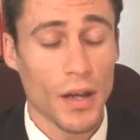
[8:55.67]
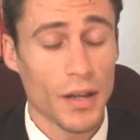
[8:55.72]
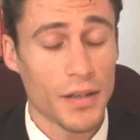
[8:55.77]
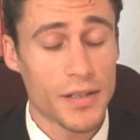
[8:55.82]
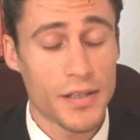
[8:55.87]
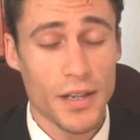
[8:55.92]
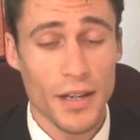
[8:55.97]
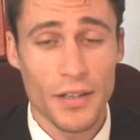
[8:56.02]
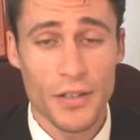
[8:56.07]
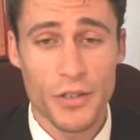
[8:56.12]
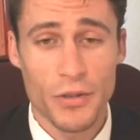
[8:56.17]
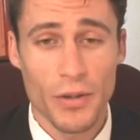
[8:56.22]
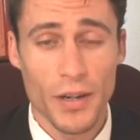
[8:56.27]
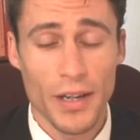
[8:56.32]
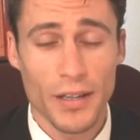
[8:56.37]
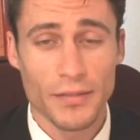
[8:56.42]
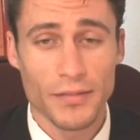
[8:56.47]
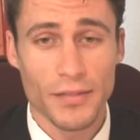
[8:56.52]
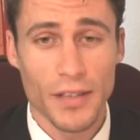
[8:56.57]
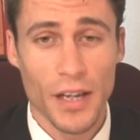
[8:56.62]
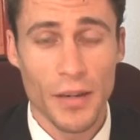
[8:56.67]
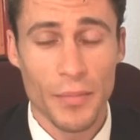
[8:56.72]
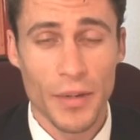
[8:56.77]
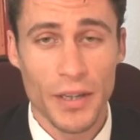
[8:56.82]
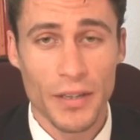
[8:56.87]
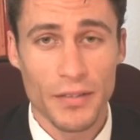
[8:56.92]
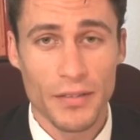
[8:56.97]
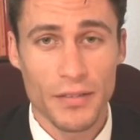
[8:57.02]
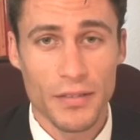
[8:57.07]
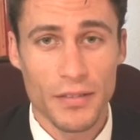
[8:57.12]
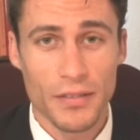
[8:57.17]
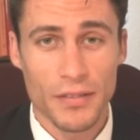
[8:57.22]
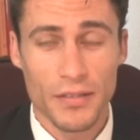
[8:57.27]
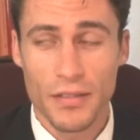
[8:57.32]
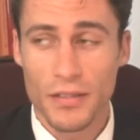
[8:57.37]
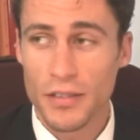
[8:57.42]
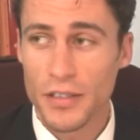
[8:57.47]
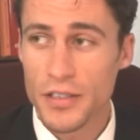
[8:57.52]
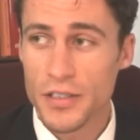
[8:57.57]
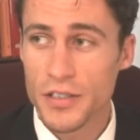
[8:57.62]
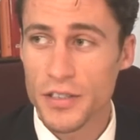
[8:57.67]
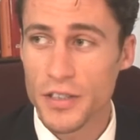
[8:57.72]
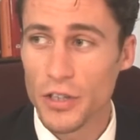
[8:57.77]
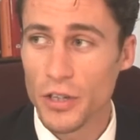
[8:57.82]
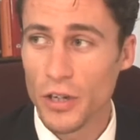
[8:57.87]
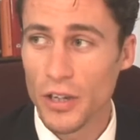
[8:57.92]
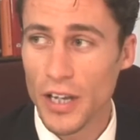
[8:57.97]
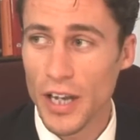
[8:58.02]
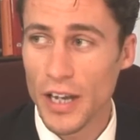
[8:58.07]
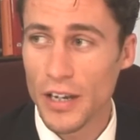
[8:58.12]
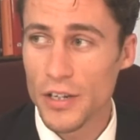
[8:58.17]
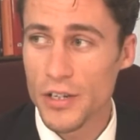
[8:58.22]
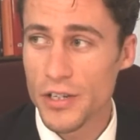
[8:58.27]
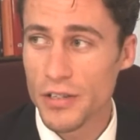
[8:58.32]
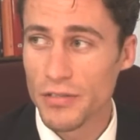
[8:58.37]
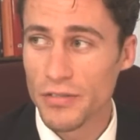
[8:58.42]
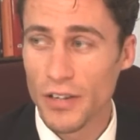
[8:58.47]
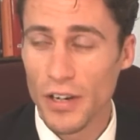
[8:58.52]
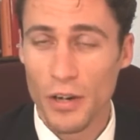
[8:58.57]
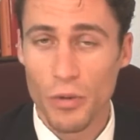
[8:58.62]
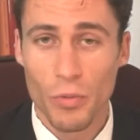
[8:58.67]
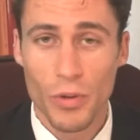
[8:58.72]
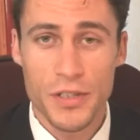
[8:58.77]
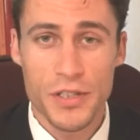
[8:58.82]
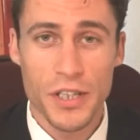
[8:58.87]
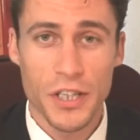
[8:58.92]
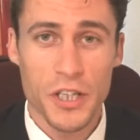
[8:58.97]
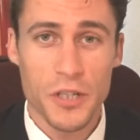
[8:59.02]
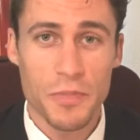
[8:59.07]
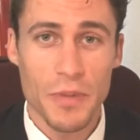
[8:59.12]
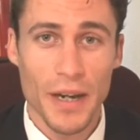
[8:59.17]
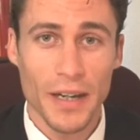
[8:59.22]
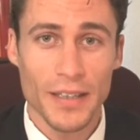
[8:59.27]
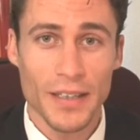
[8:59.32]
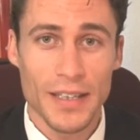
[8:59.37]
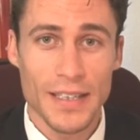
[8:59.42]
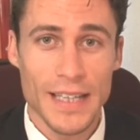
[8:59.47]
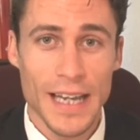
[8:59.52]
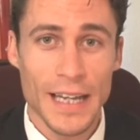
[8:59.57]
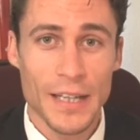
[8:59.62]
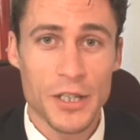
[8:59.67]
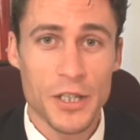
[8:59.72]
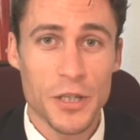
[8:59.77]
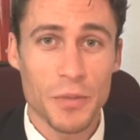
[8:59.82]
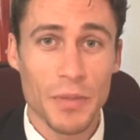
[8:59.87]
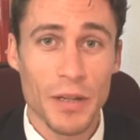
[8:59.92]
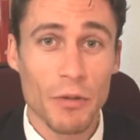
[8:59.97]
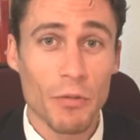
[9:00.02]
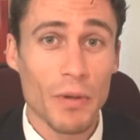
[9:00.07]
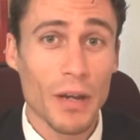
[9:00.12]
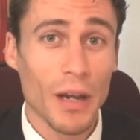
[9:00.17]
That sounds great. I mean, it's the old adage of what's expected tends to be